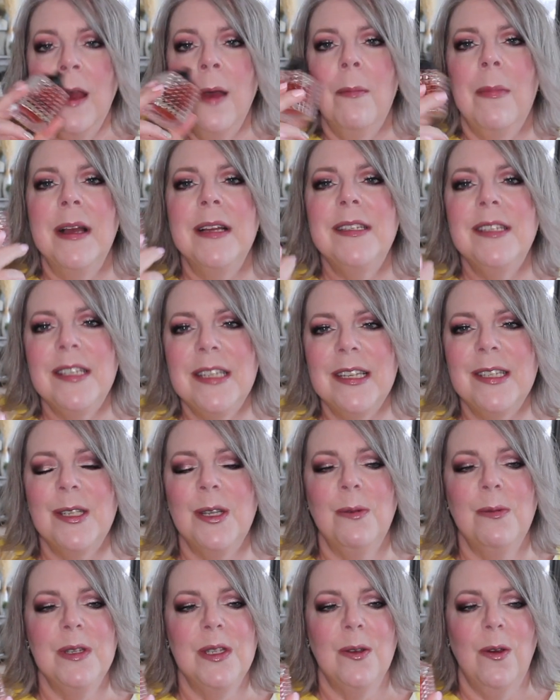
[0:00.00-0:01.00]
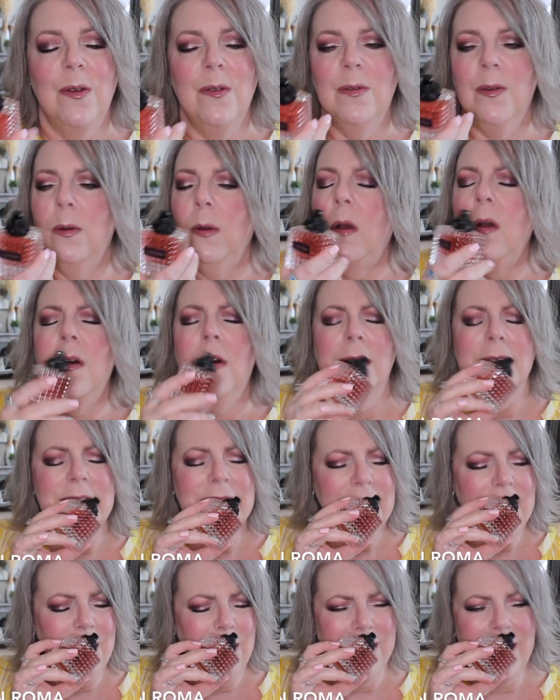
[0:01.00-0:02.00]
My sister was over, oh
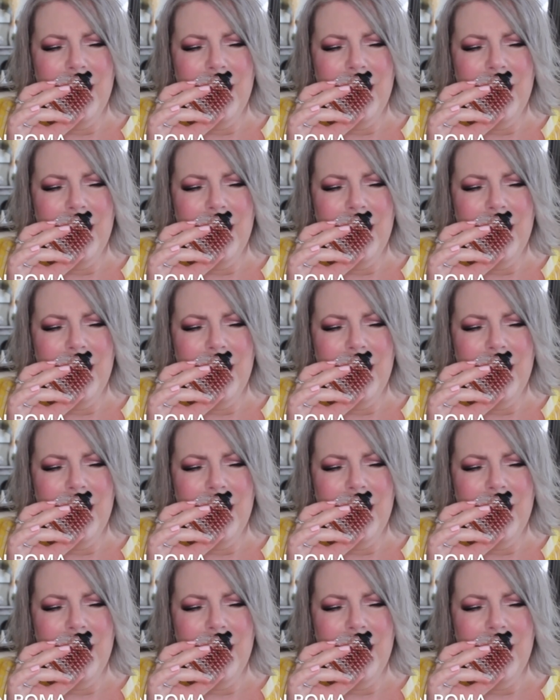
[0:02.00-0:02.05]
see,